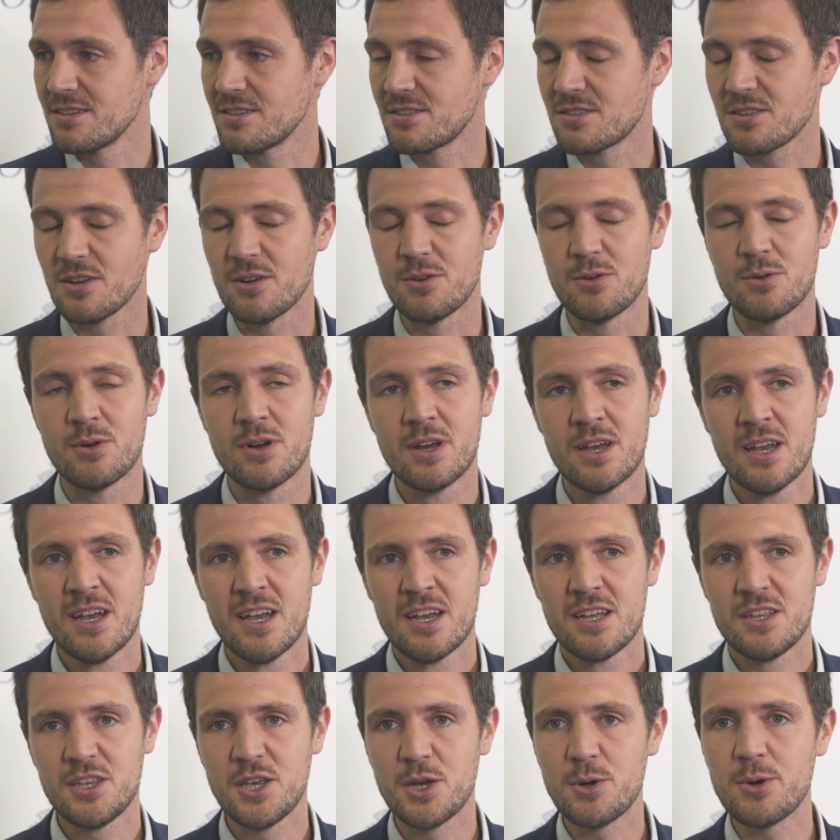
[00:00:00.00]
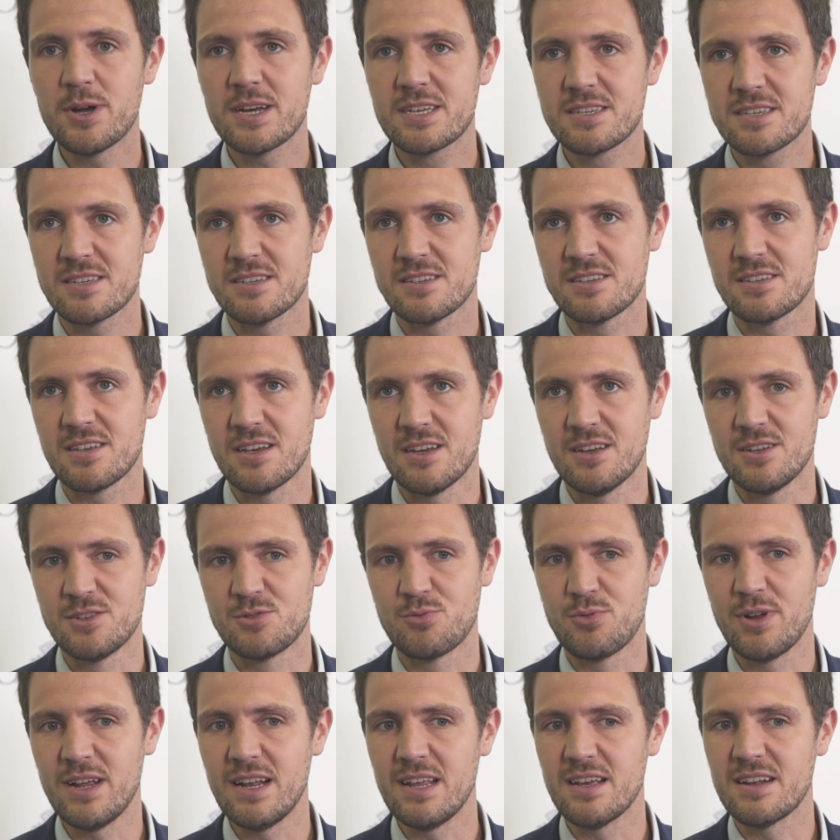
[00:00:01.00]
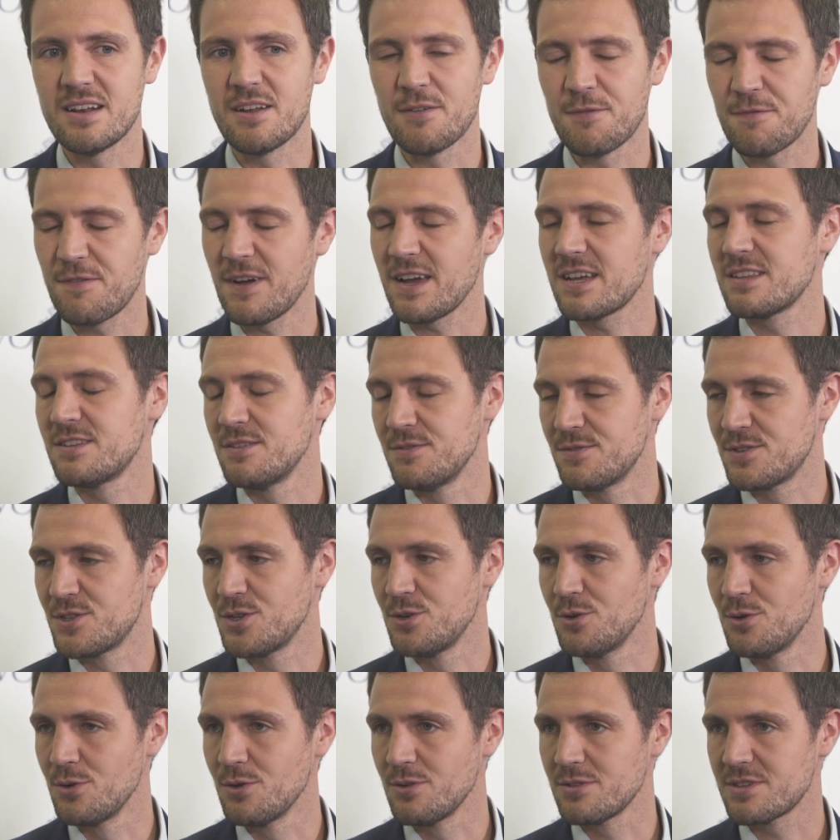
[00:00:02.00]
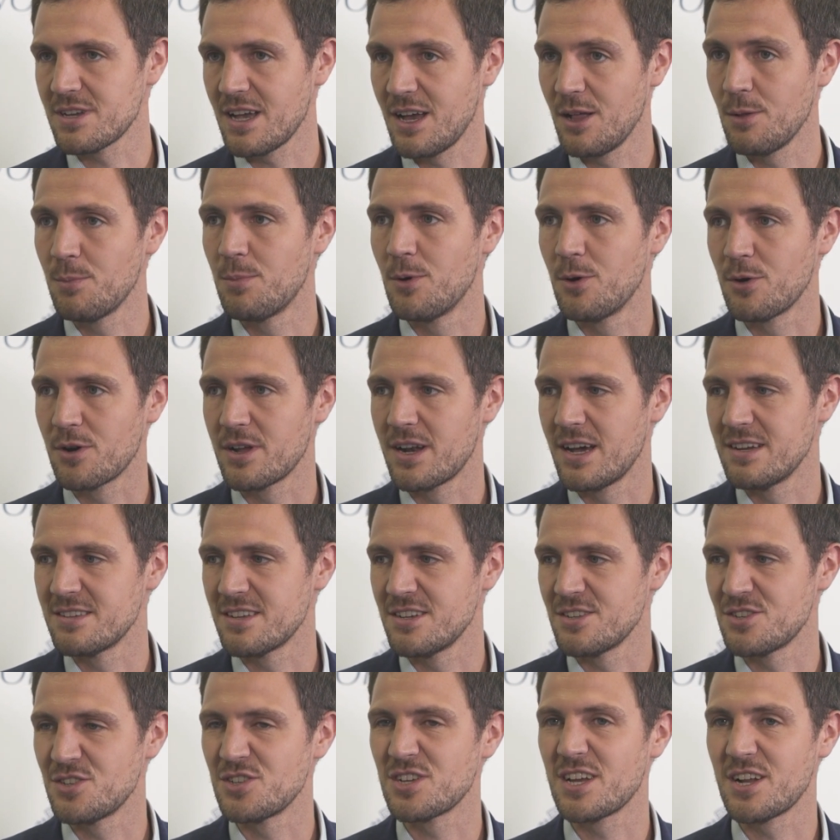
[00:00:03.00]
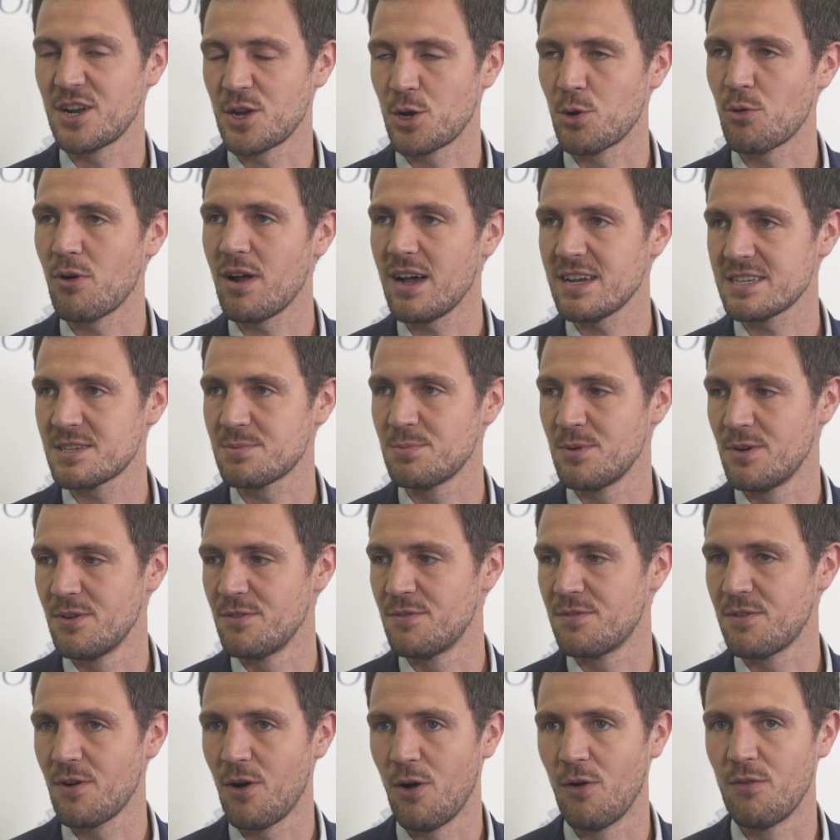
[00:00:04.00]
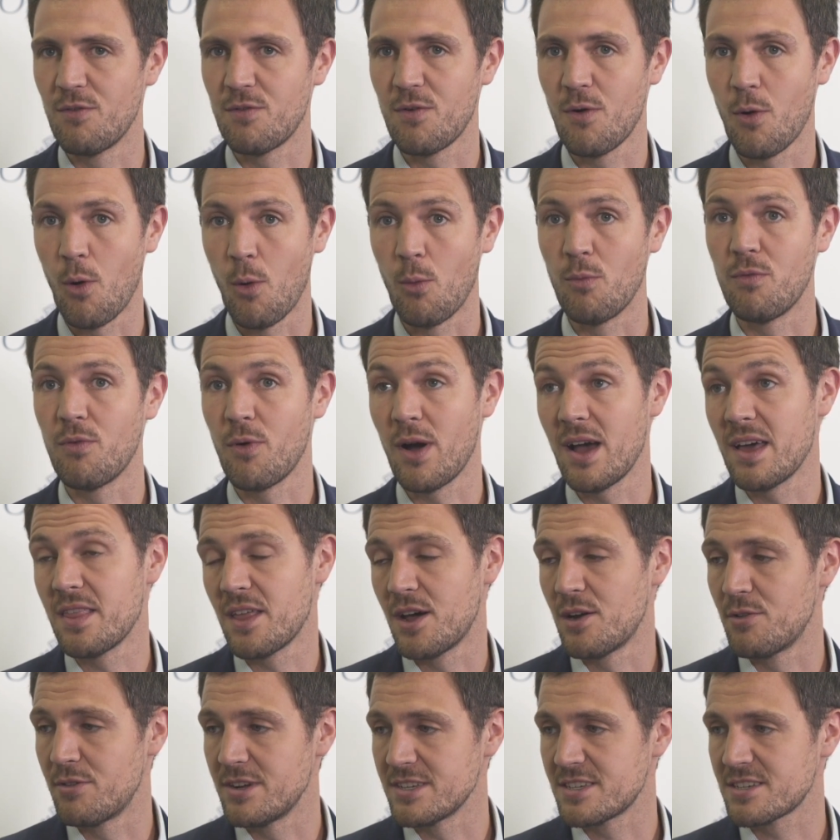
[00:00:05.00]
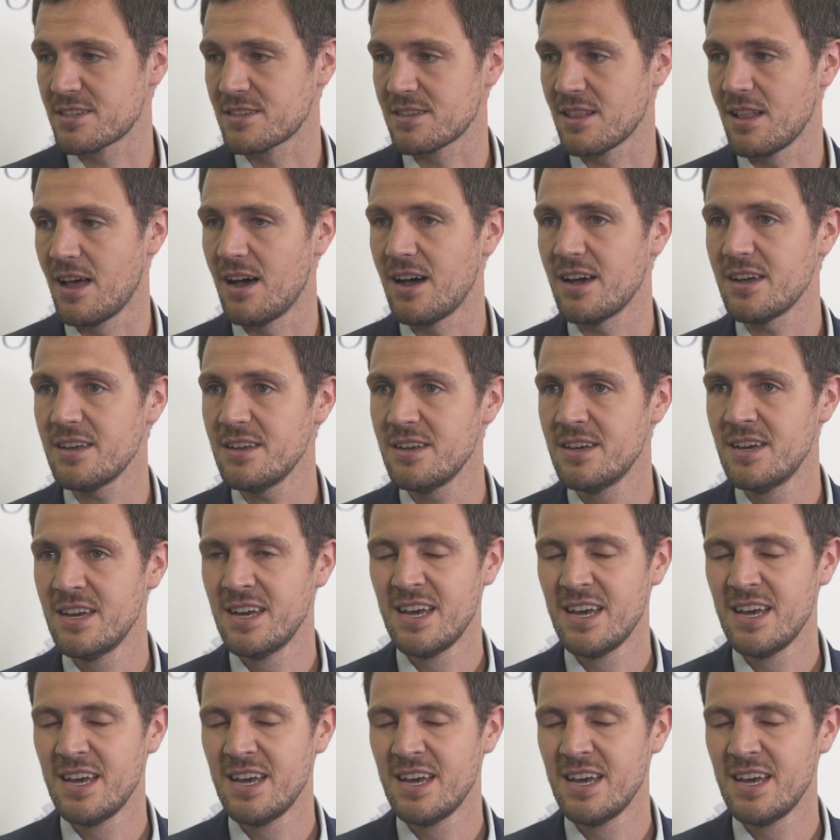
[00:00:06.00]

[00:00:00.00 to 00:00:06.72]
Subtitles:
So Nuix is really an effective tool to help organizations get a grasp of where their risks lie.